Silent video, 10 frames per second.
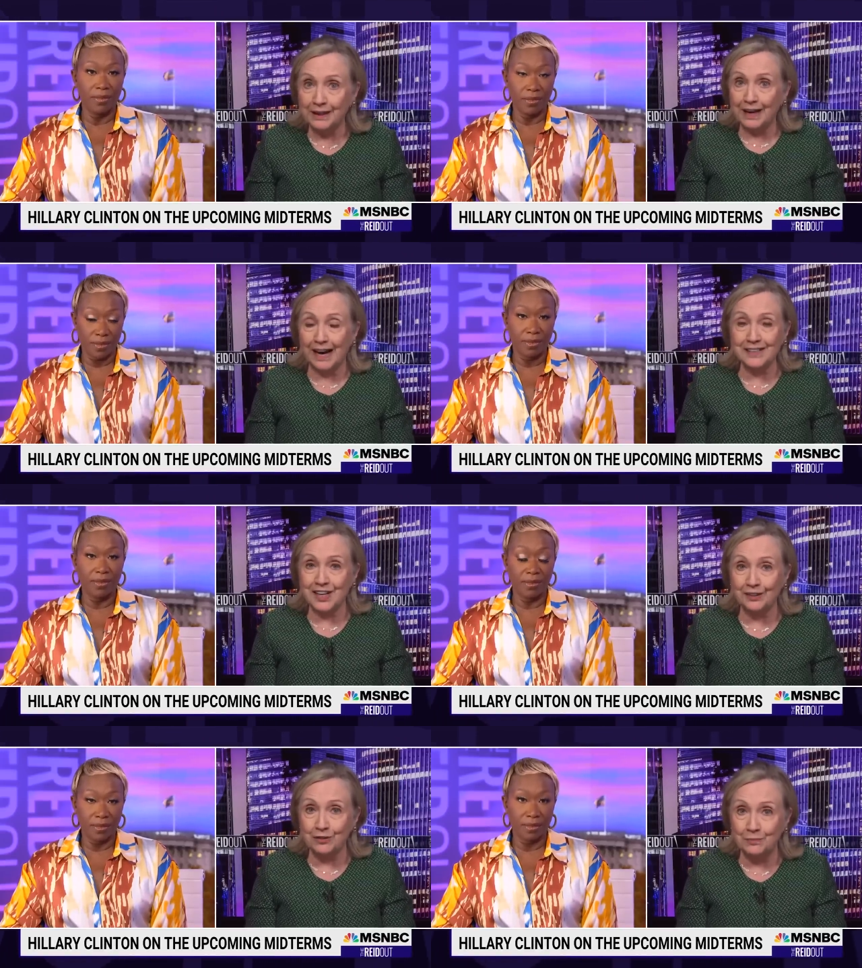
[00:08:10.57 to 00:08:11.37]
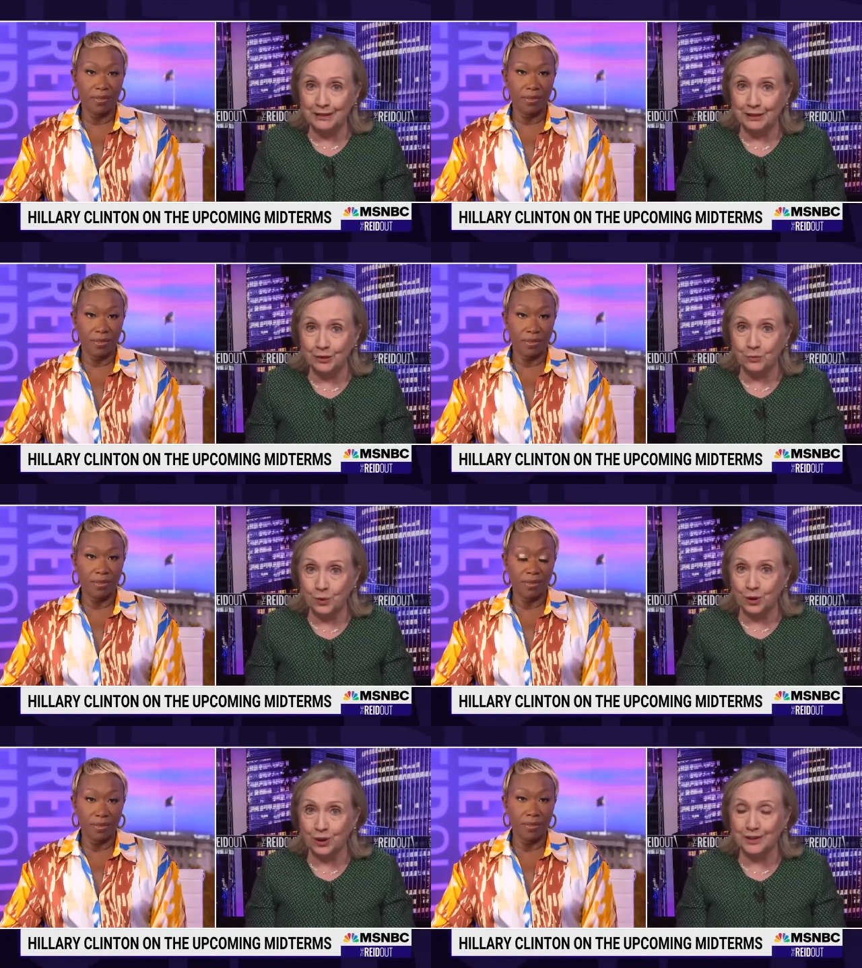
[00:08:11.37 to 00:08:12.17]
Speaker 1: I take them at their
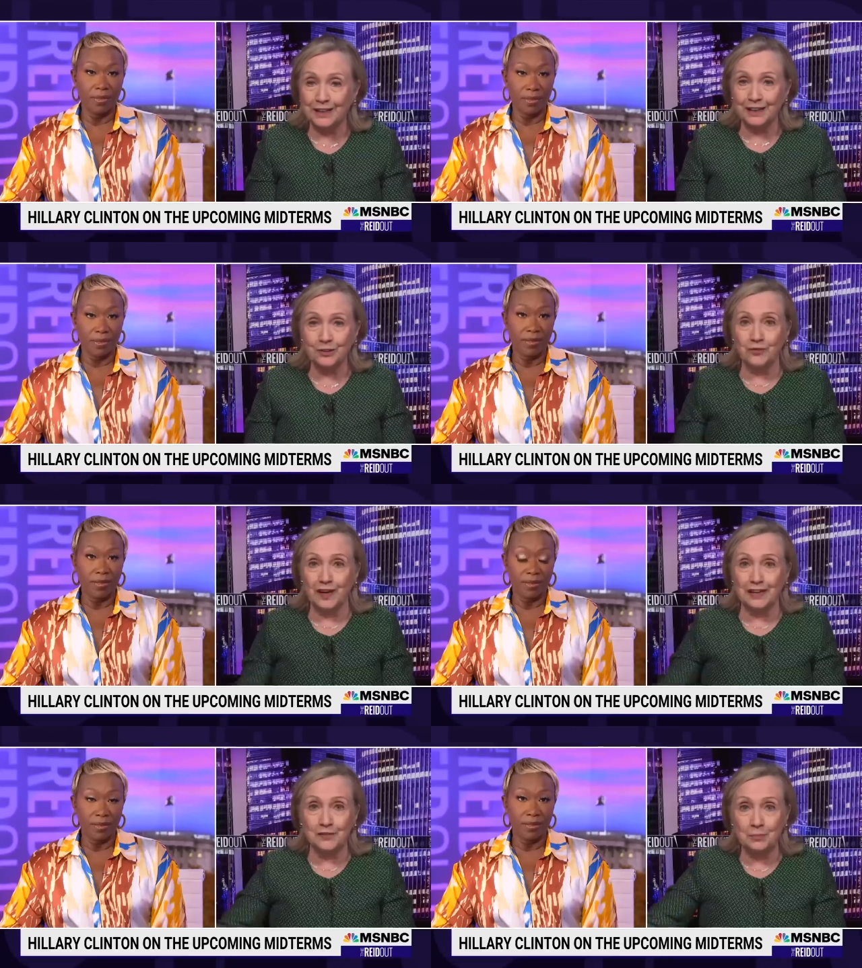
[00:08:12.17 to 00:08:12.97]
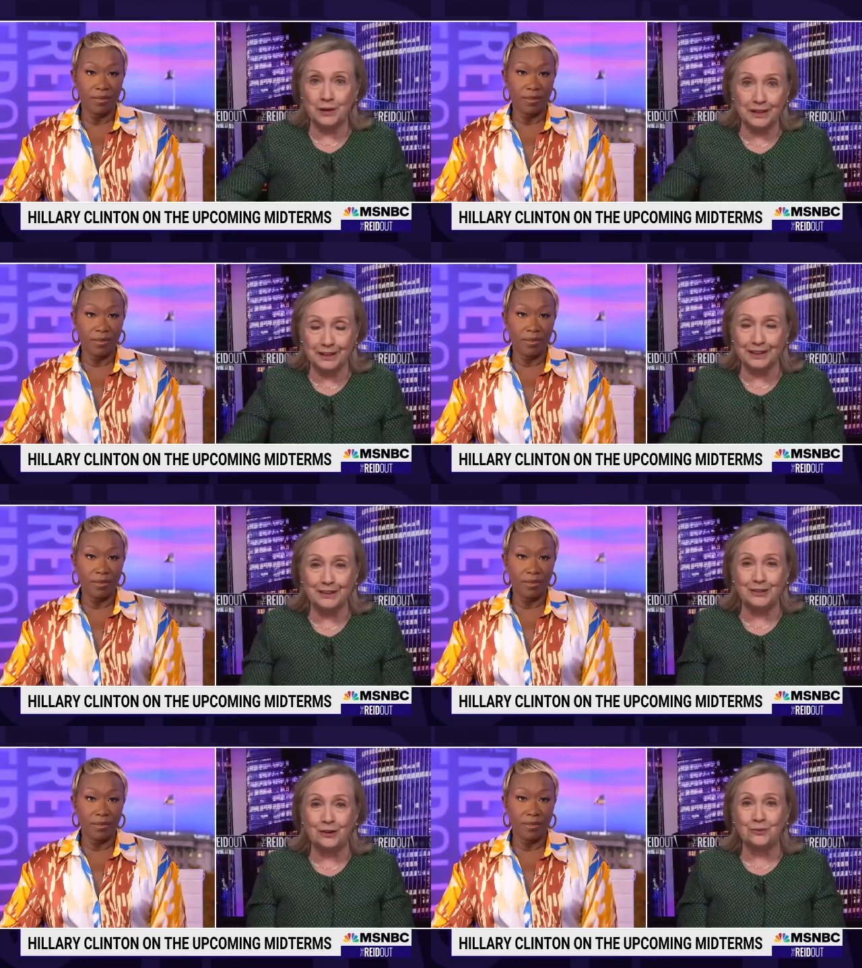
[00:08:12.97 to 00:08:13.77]
word. You've got everybody, you
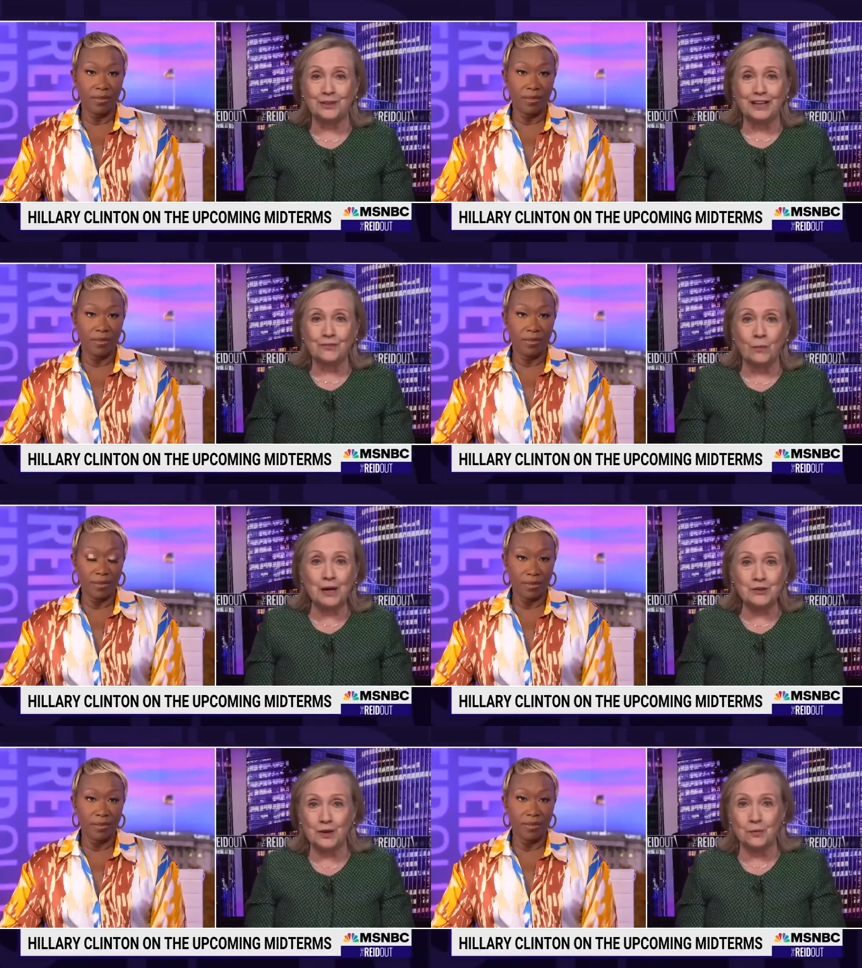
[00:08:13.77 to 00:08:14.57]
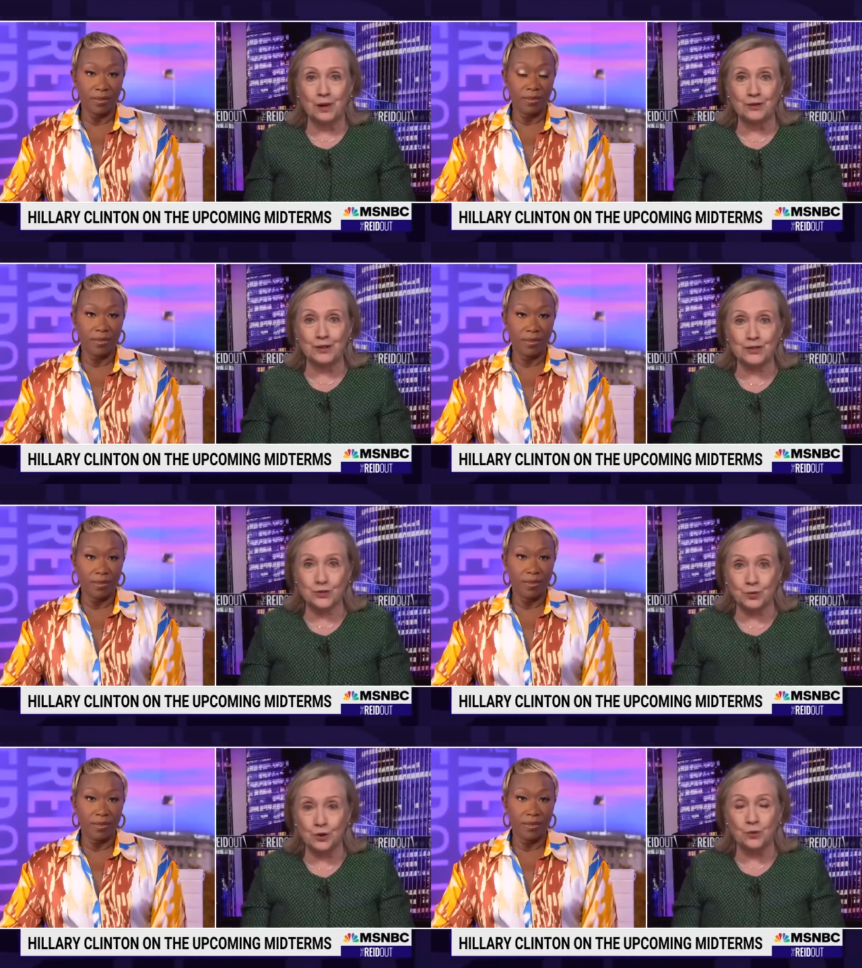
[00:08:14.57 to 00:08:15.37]
know, wondering whether it's
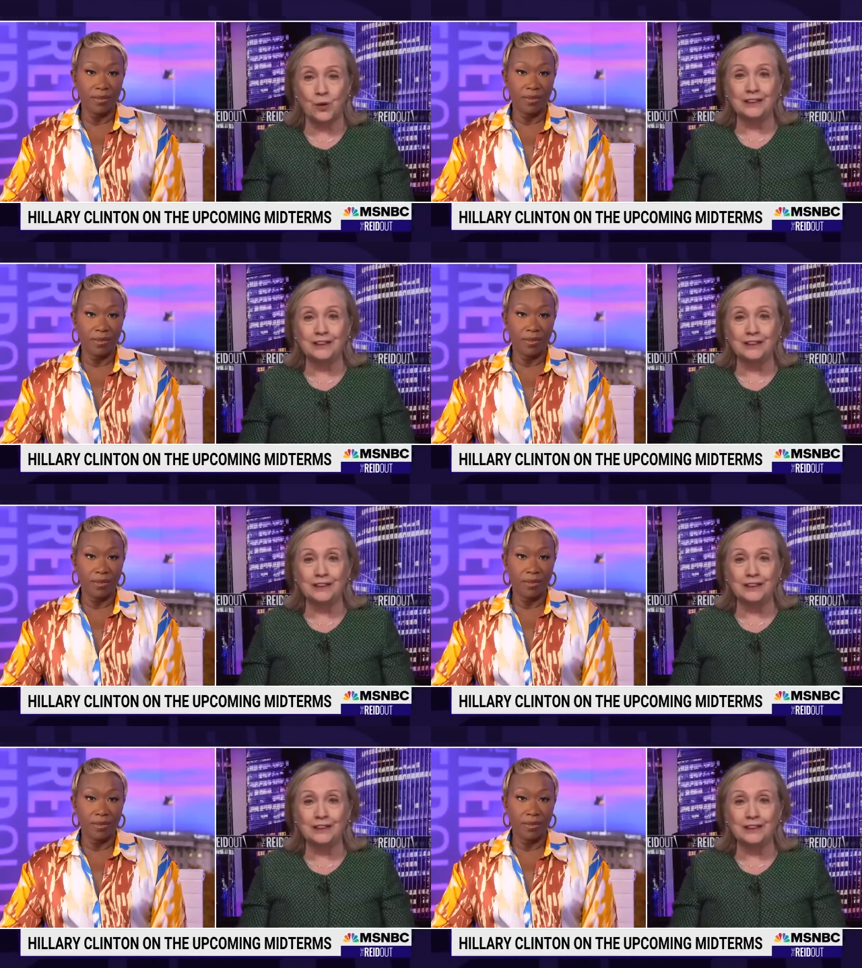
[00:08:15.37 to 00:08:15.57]
true, well,